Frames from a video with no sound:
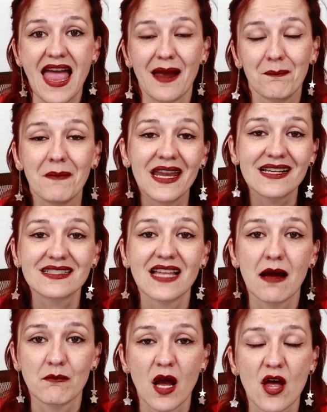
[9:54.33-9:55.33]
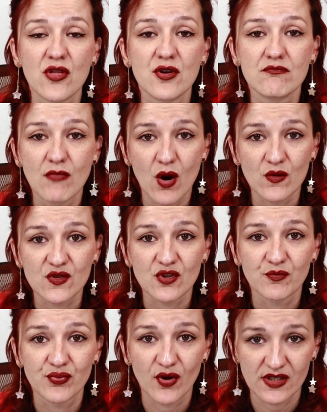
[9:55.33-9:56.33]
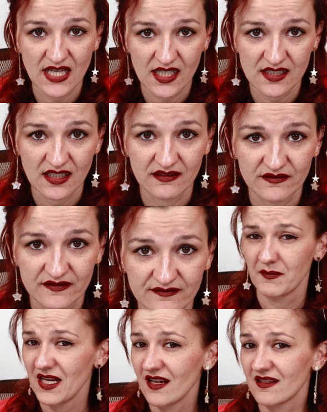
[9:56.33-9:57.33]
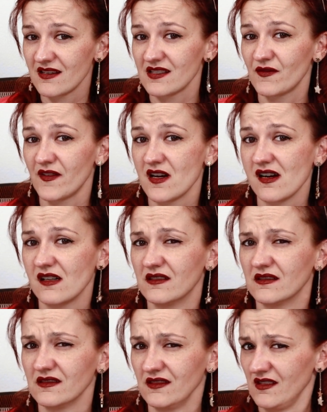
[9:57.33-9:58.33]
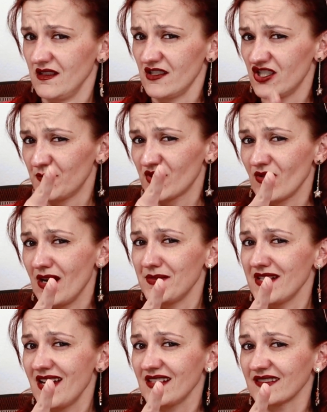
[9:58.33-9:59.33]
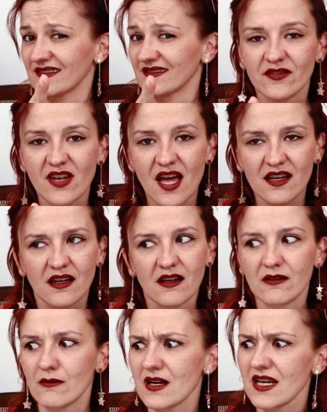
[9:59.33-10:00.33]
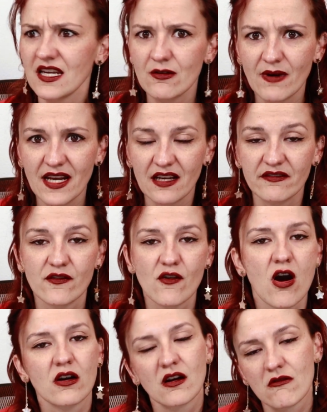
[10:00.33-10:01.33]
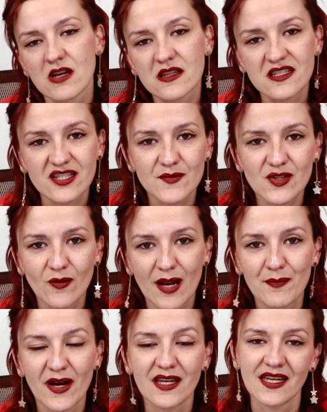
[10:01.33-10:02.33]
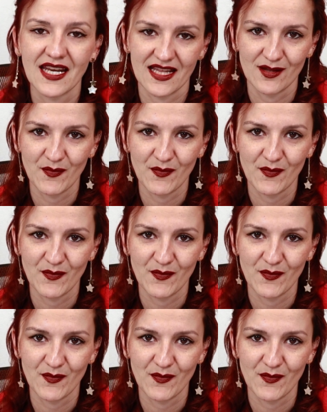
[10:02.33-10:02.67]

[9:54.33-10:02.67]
and makes them the most productive. Made it this far. Subscribed yet? If not, what are you waiting for? Go hit the subscribe button and